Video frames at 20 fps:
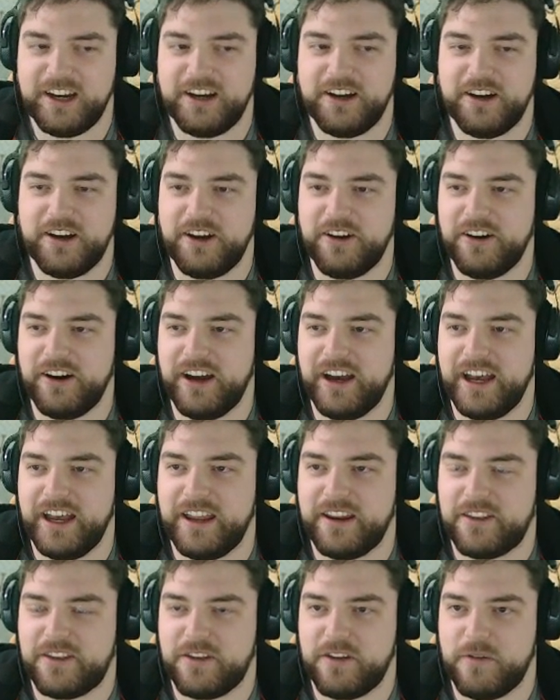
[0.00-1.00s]

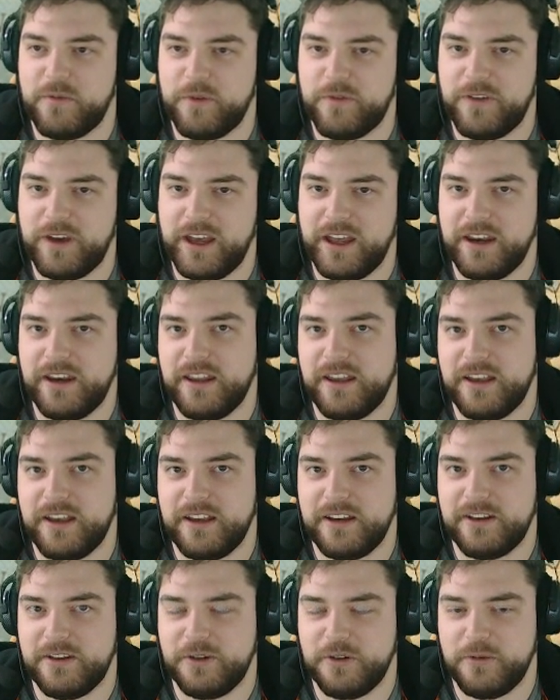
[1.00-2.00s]
Alright, so we've
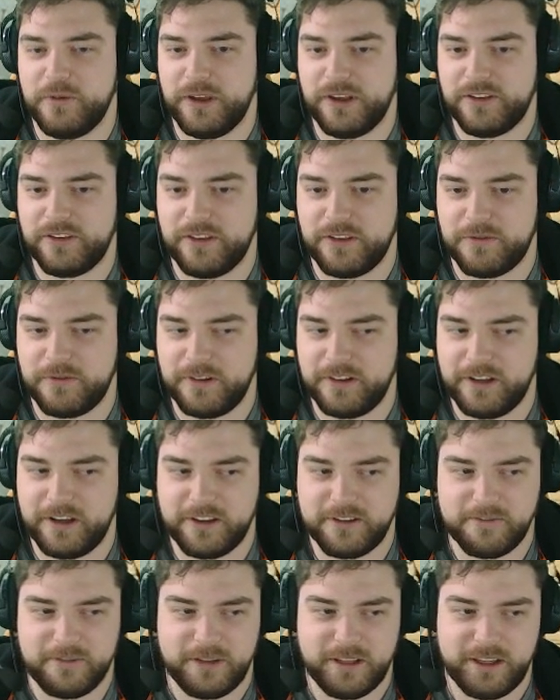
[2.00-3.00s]
had 2 weeks since we
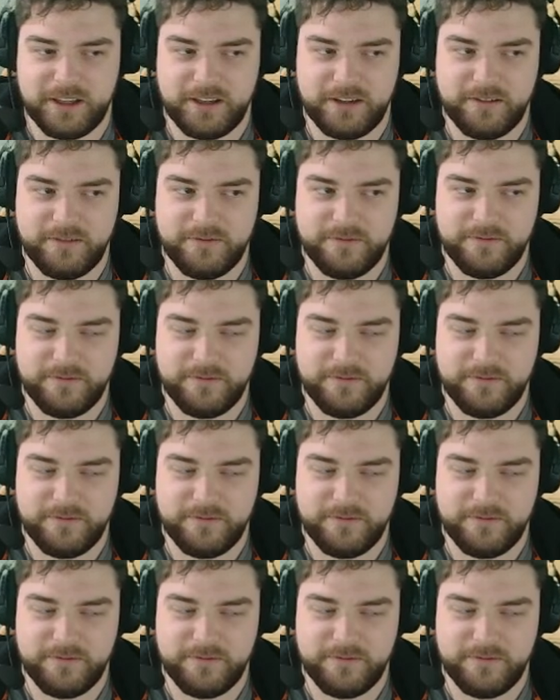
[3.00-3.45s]
last played.